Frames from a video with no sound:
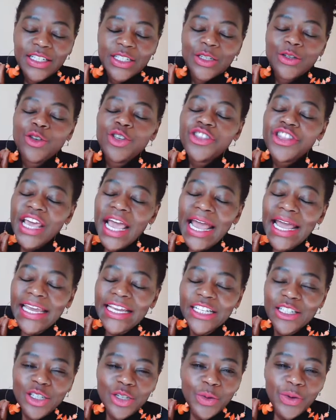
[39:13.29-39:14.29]
to their
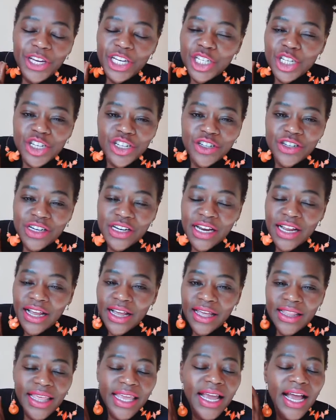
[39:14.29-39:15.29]
intuition,
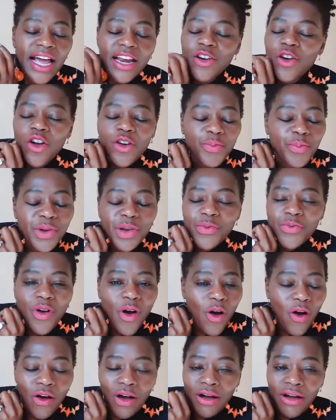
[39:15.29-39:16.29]
they cannot be
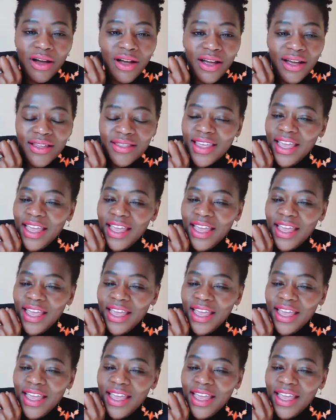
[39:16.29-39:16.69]
wrong.